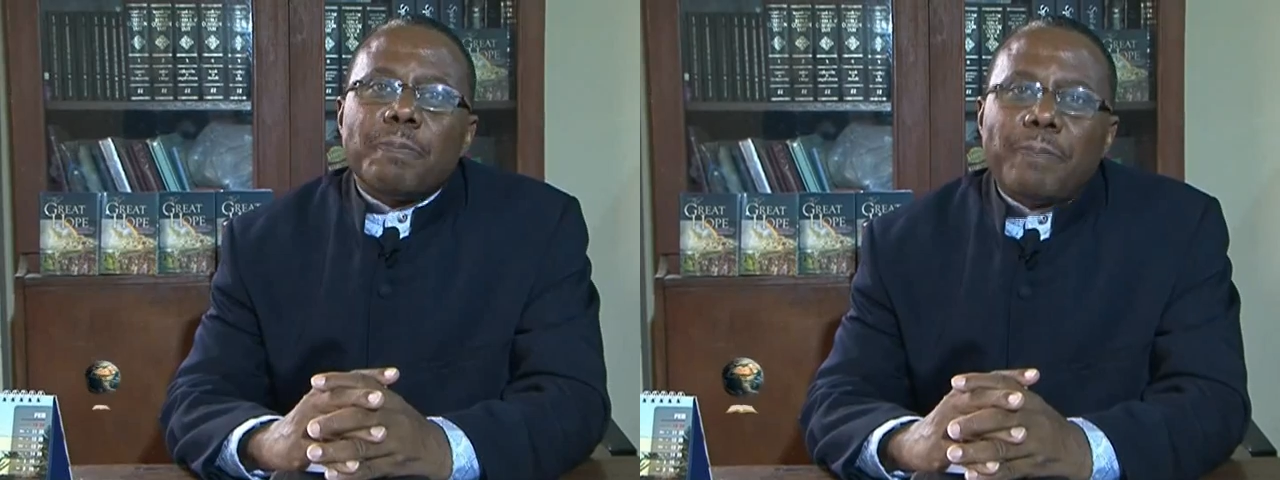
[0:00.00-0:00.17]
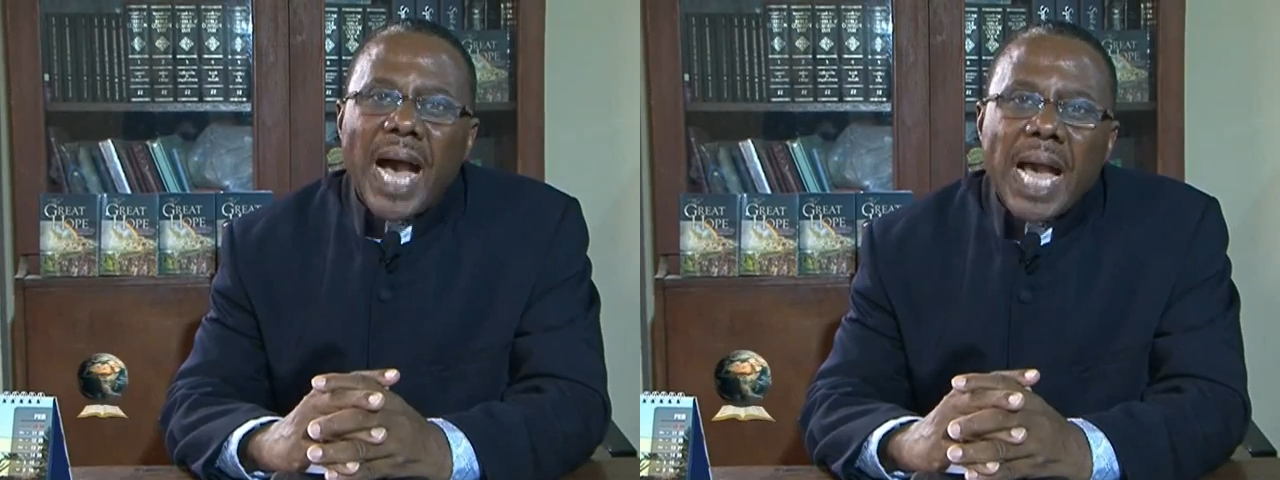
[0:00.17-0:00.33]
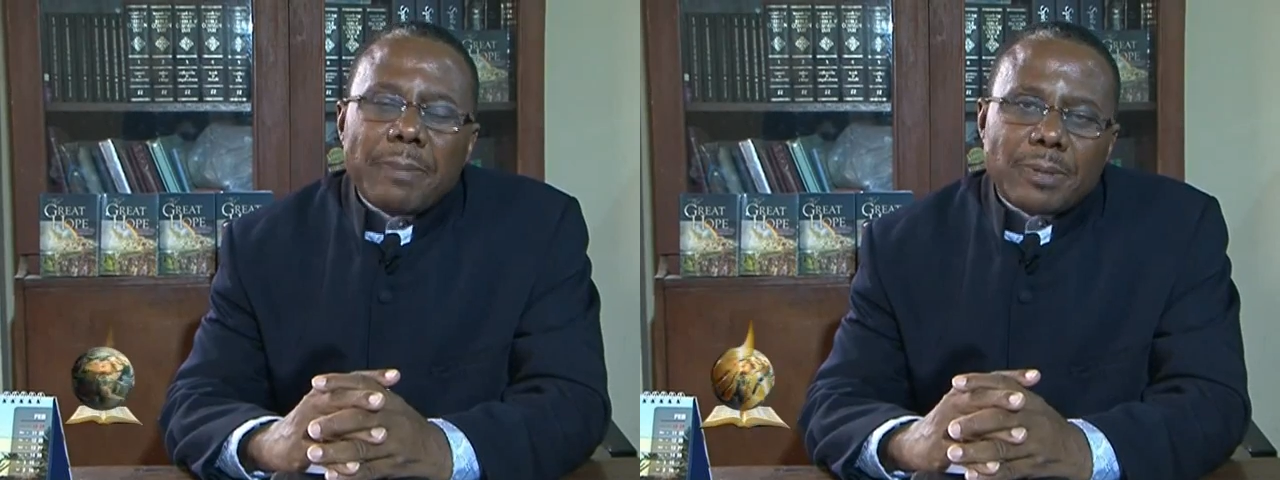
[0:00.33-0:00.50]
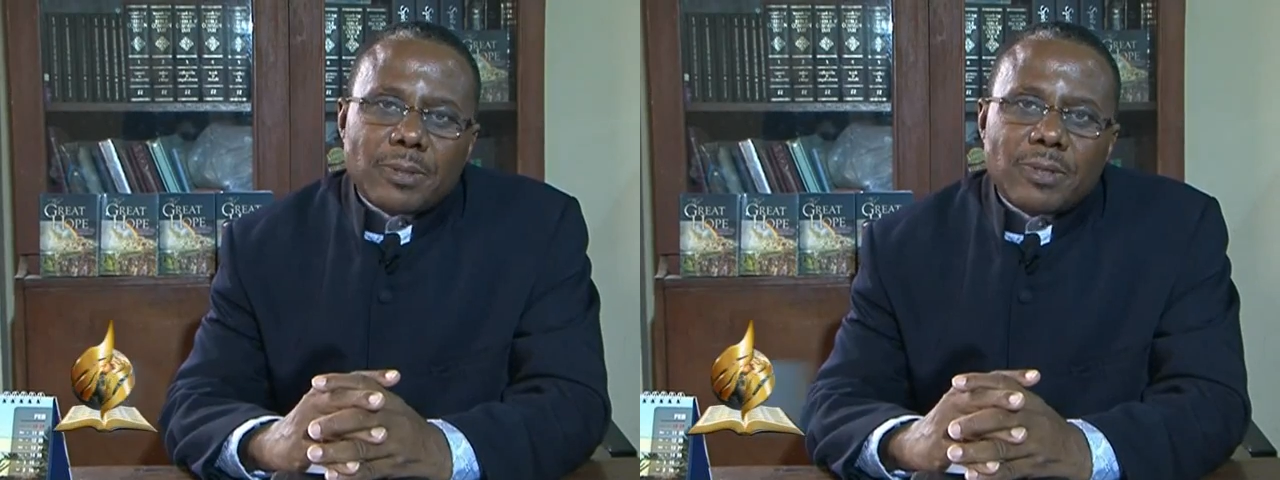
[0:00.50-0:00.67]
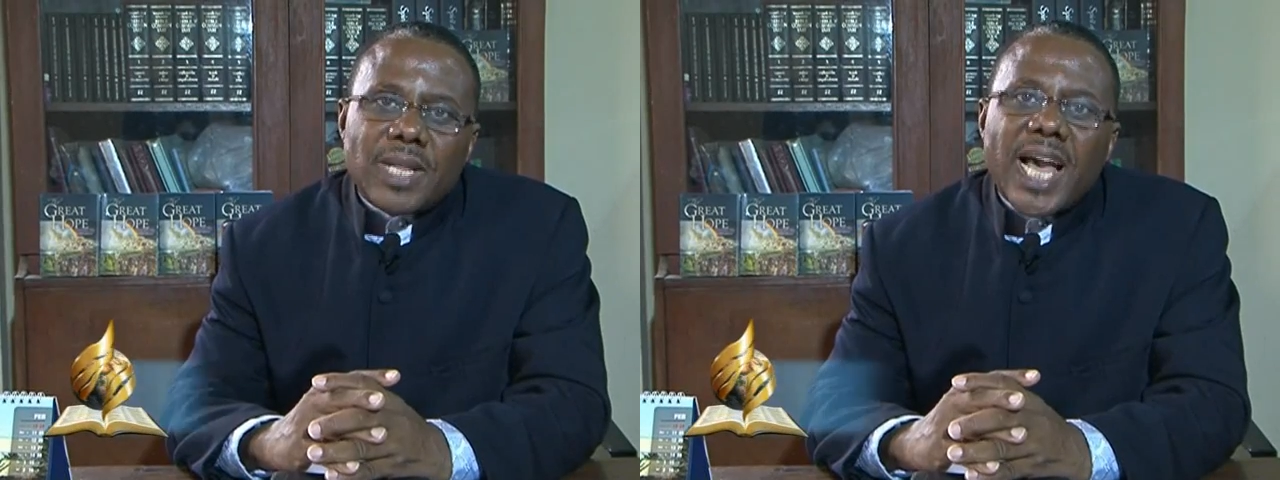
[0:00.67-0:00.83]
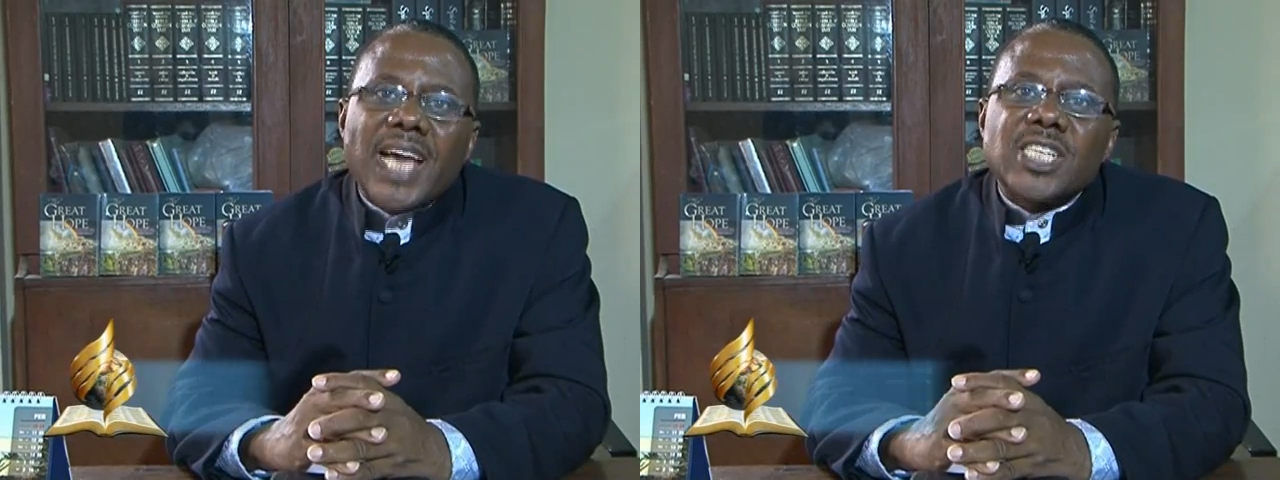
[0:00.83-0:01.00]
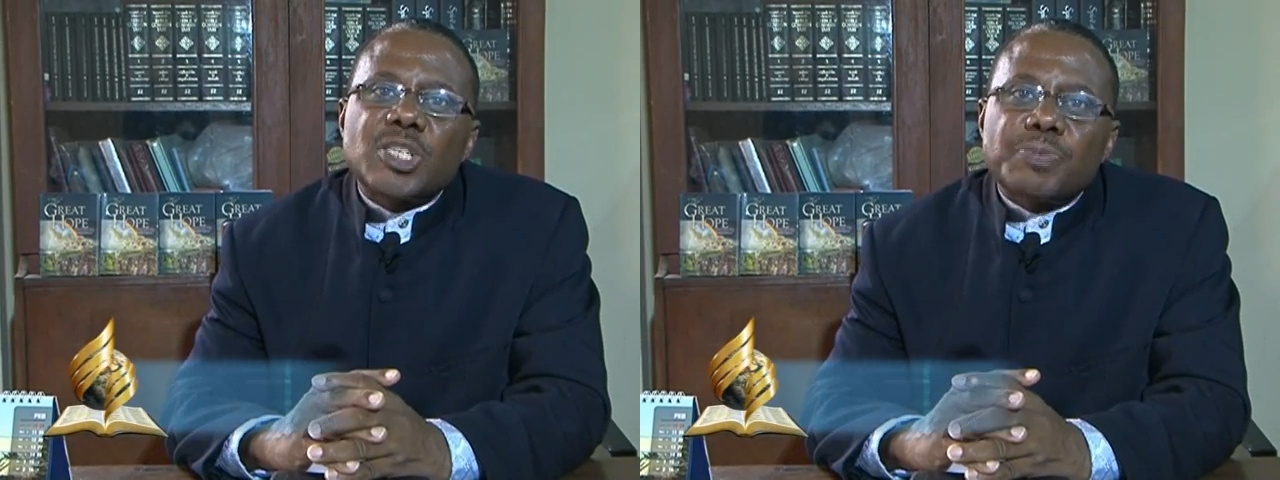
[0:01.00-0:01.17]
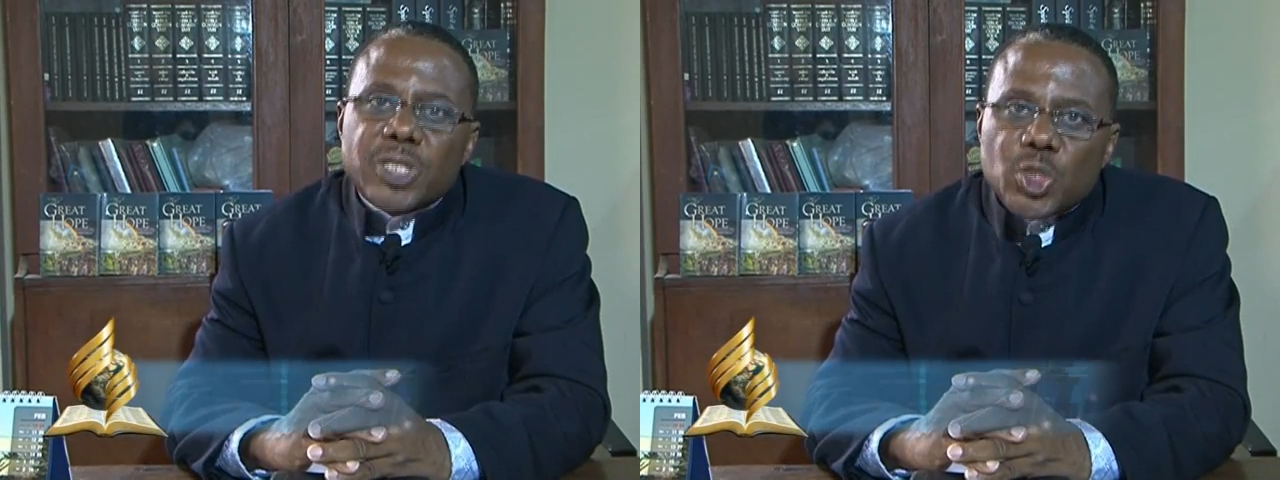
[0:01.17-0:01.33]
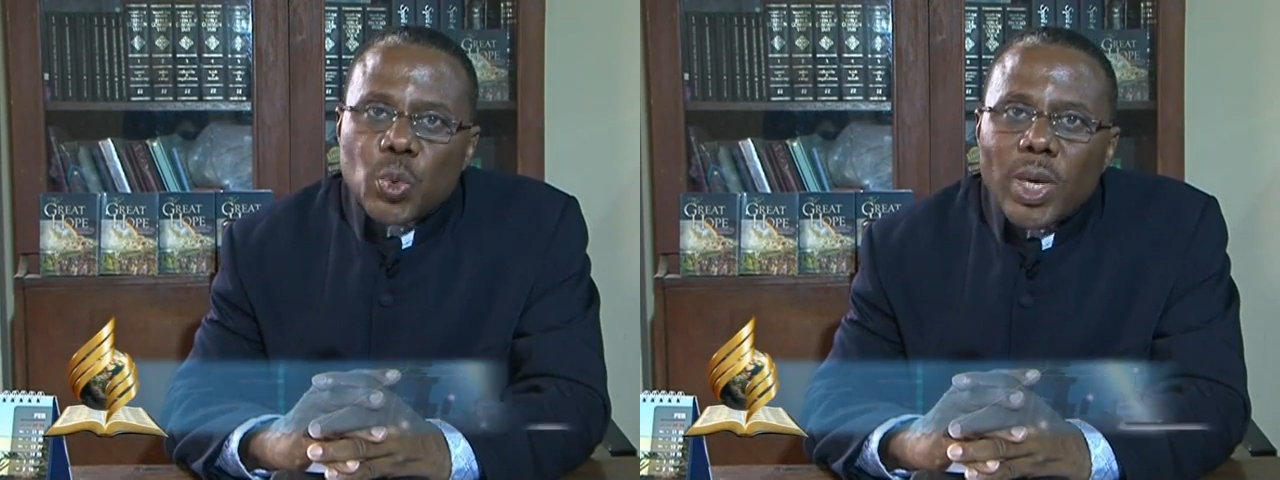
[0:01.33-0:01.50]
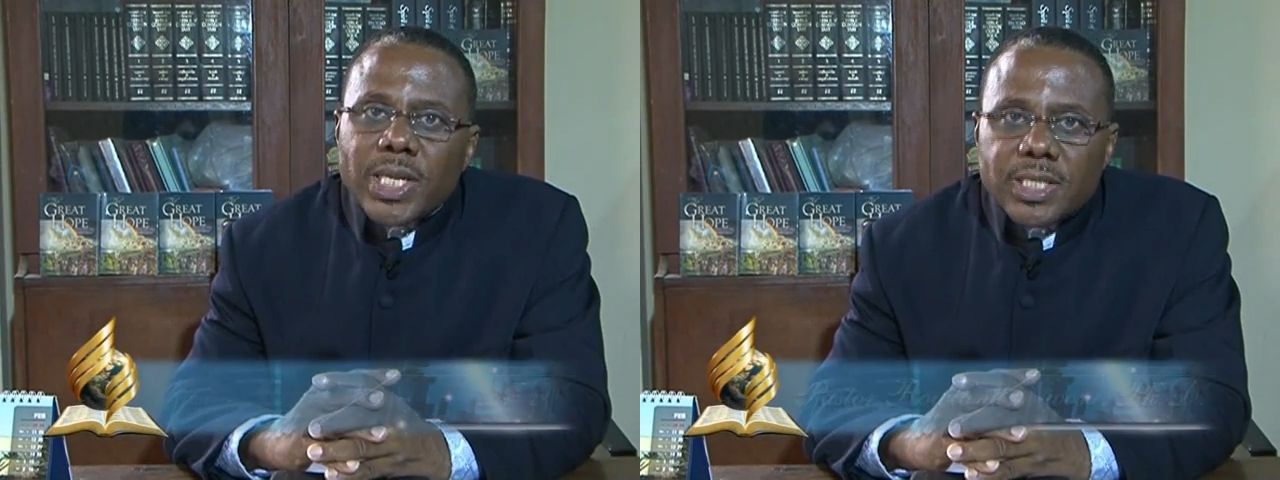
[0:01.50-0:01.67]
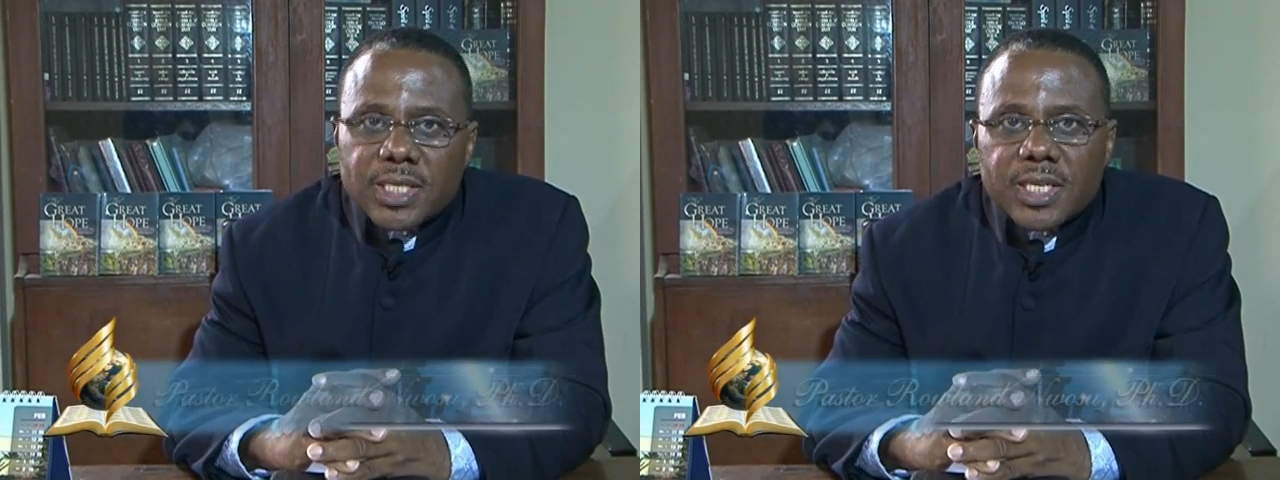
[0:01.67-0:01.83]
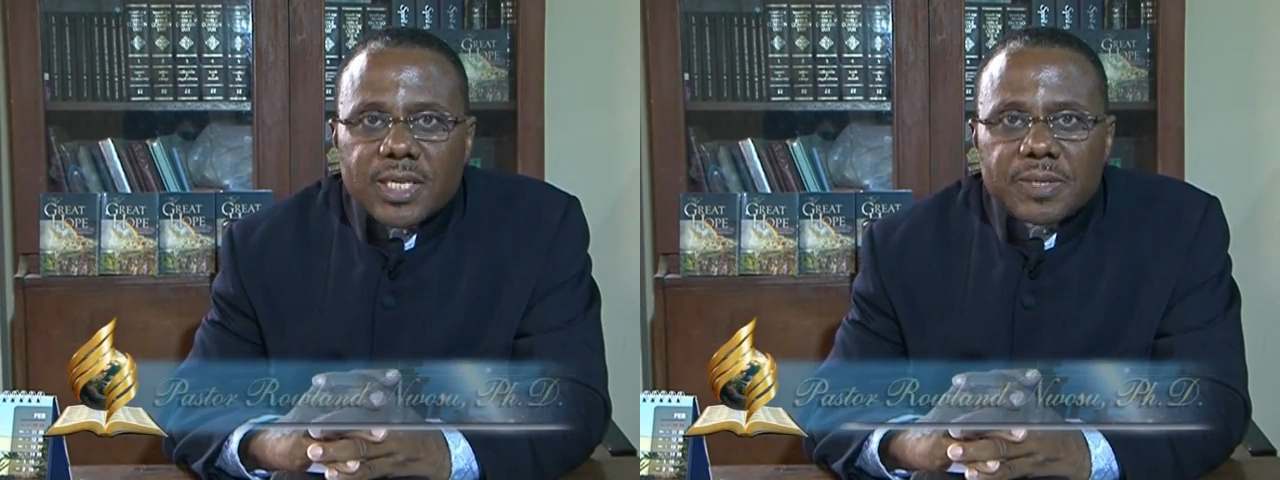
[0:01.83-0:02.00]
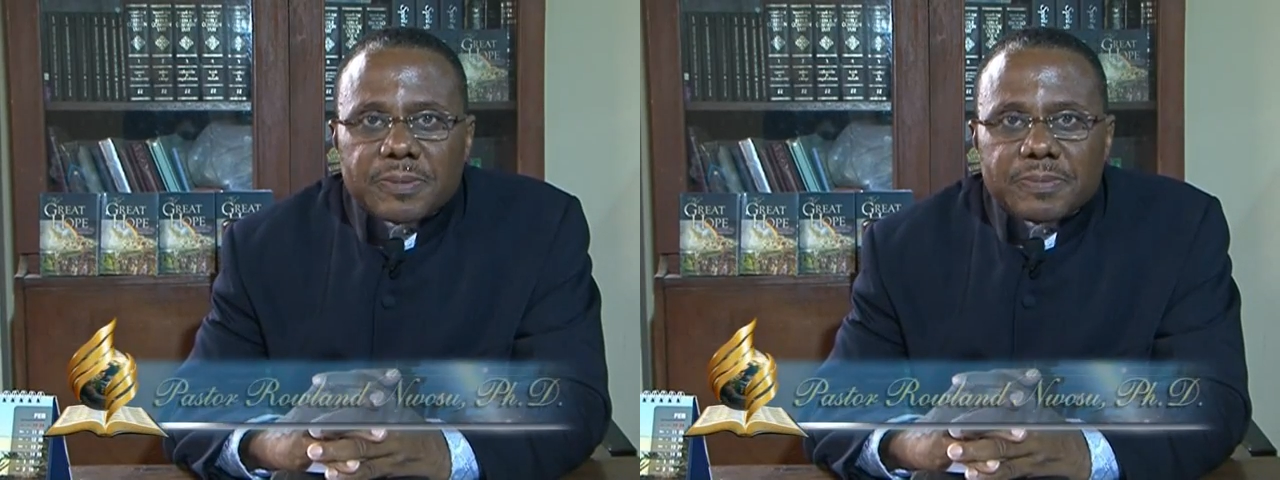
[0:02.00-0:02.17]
Bible and spirituality.